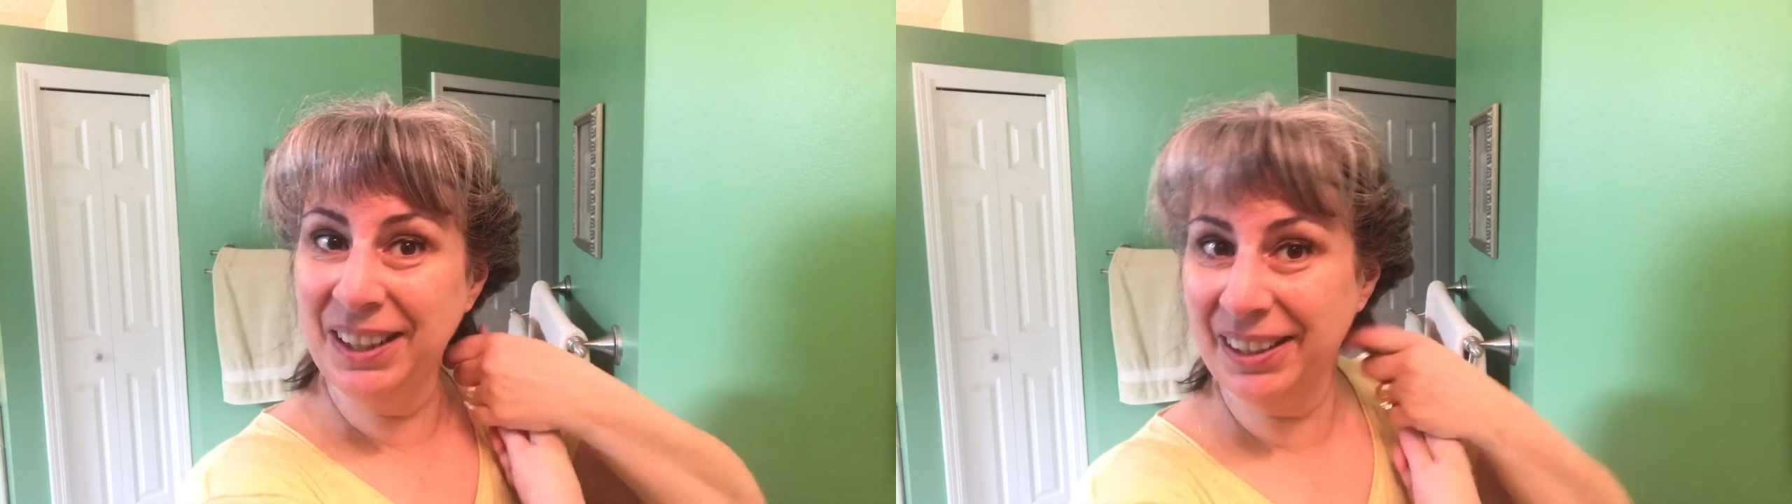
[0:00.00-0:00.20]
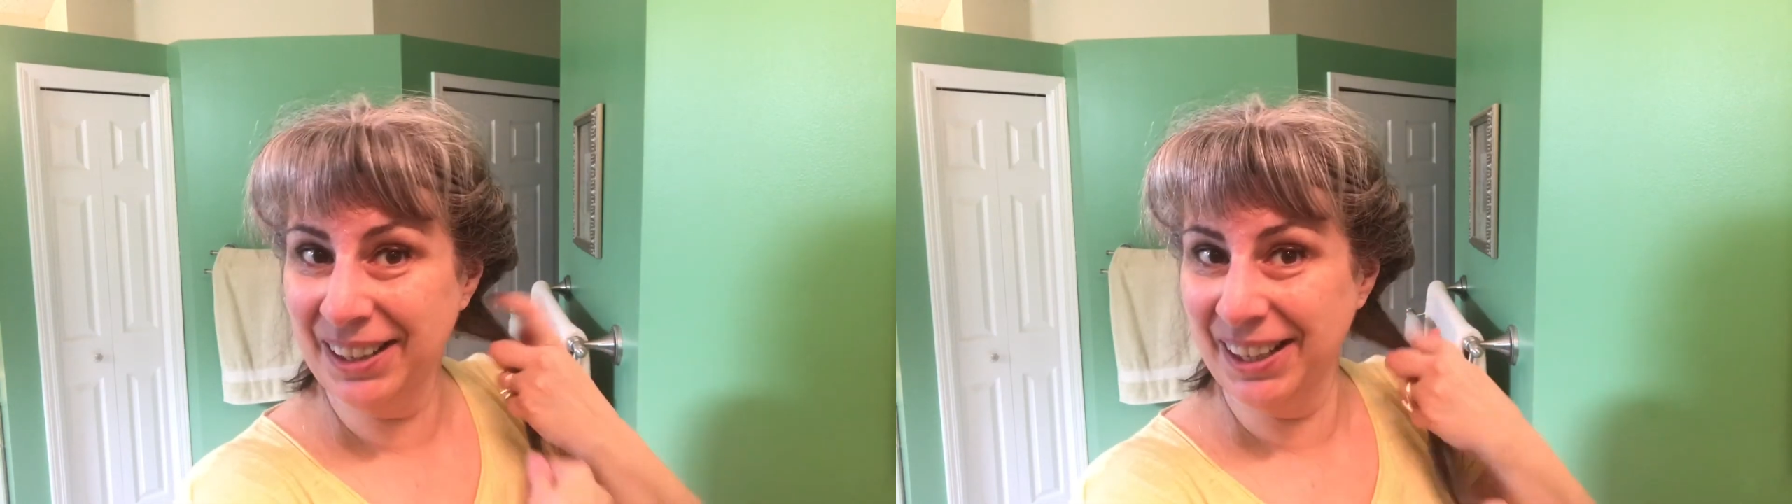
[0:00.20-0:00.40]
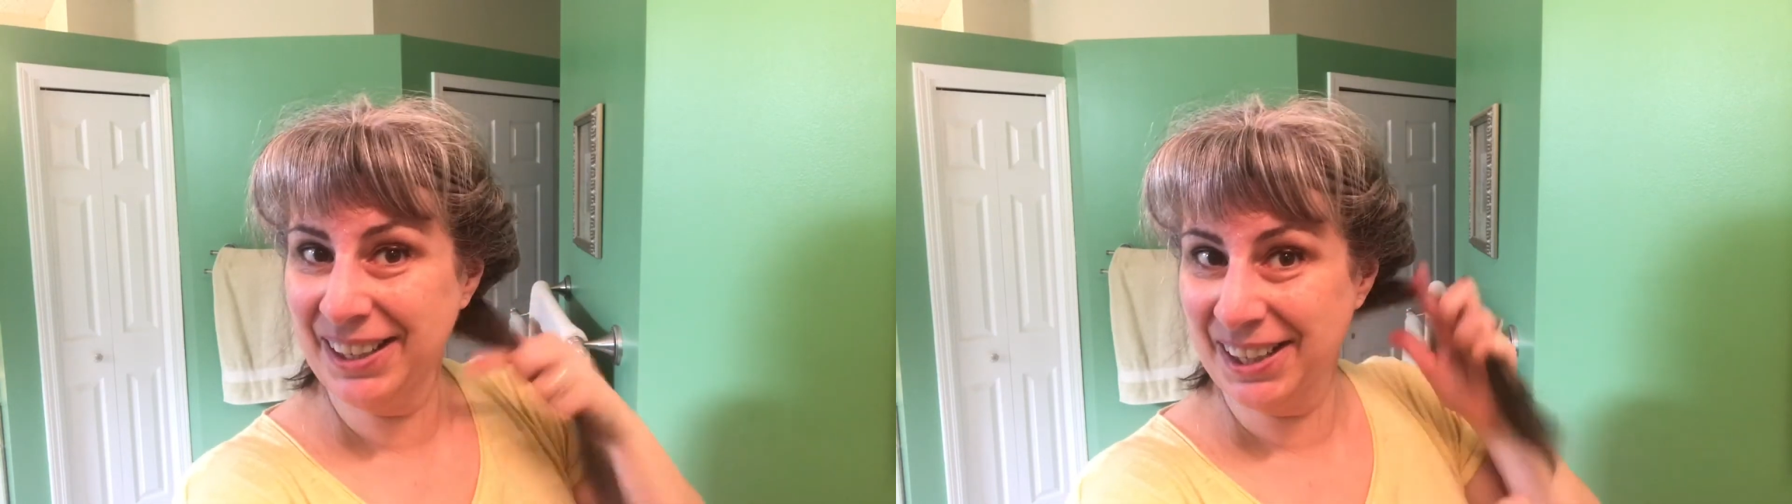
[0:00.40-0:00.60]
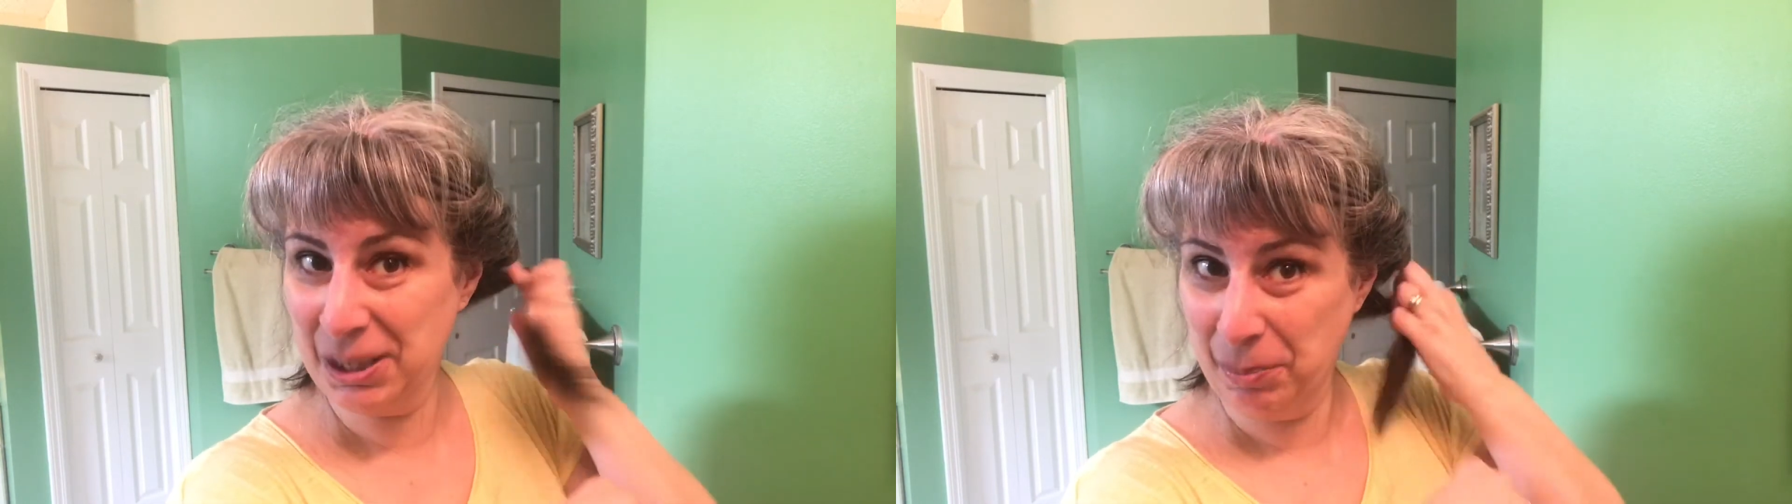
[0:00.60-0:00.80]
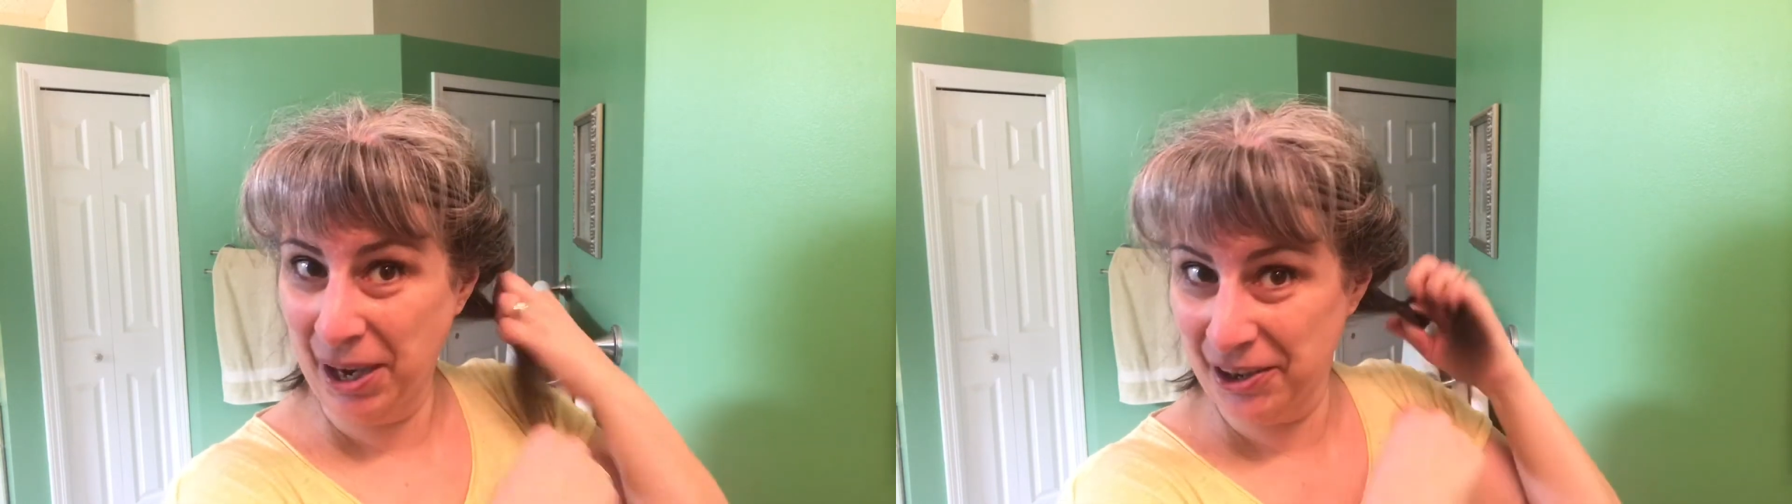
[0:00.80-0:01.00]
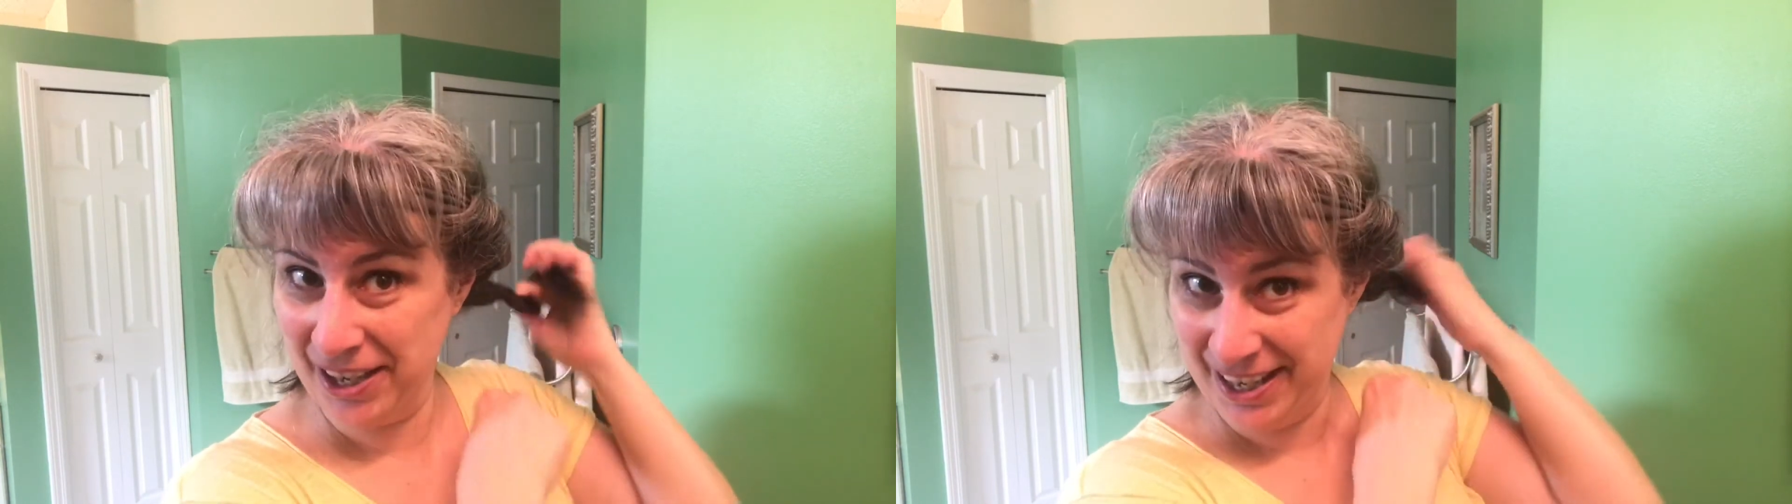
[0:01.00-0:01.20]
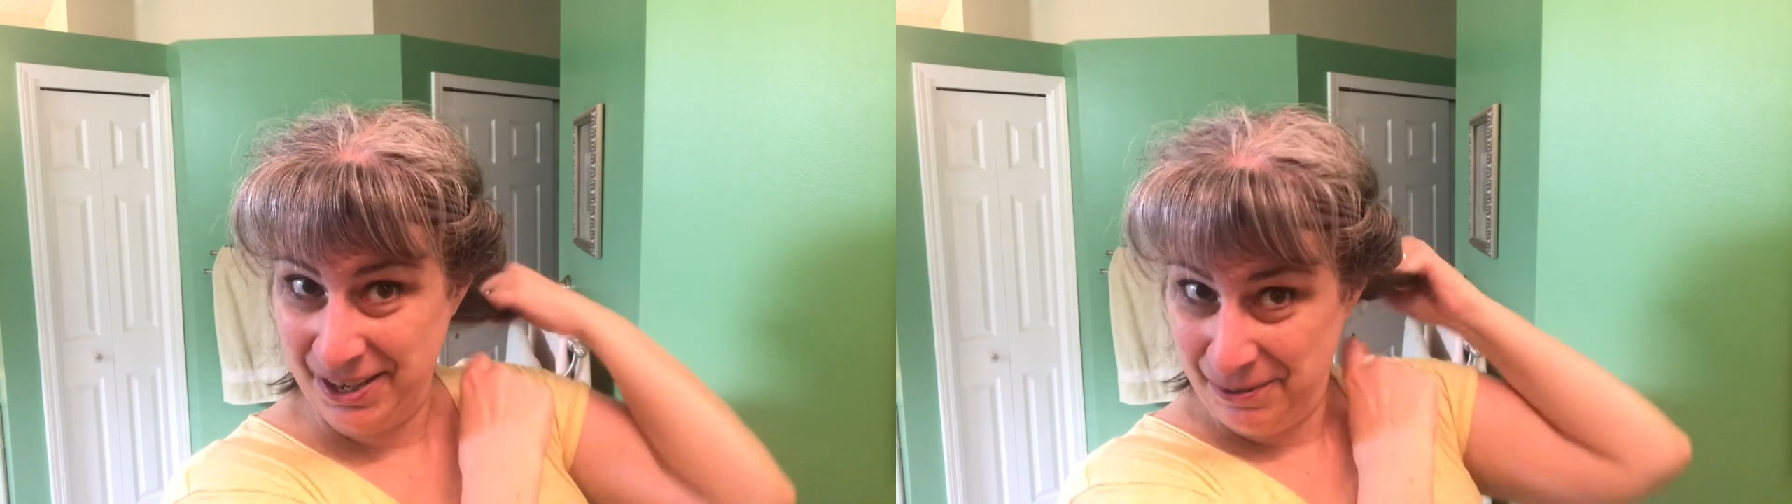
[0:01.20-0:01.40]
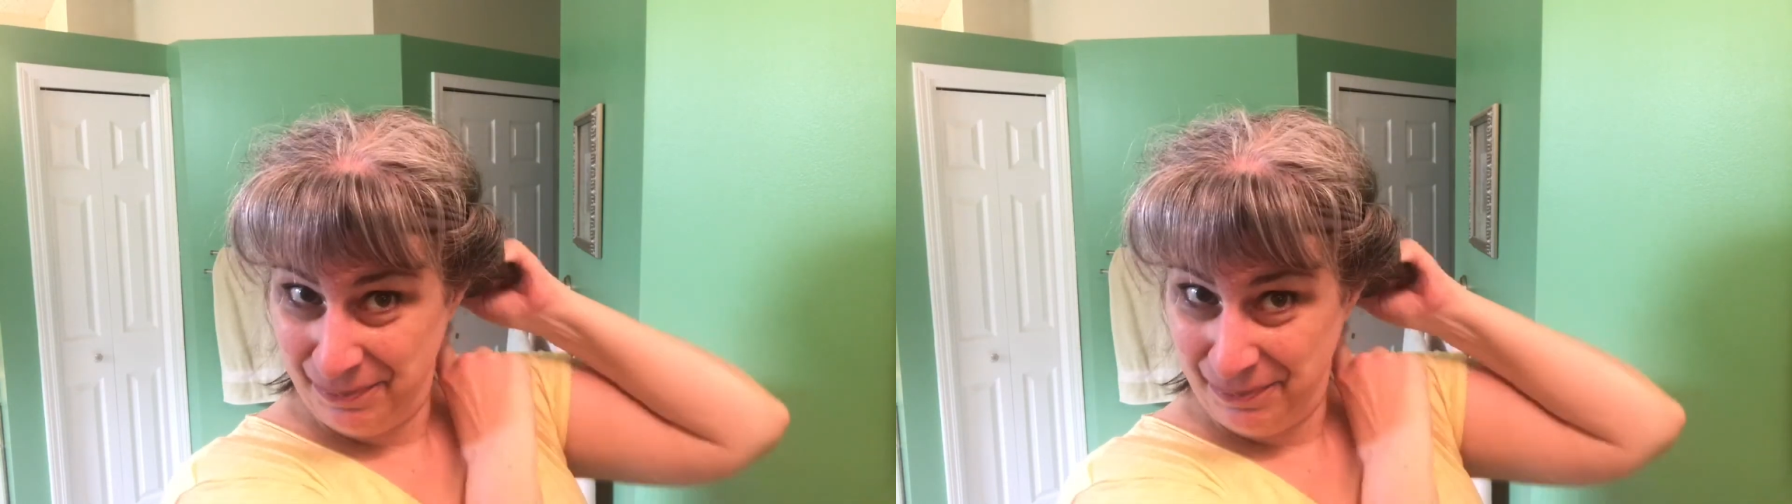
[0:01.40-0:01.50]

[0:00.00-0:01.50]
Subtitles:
unless it's a parody.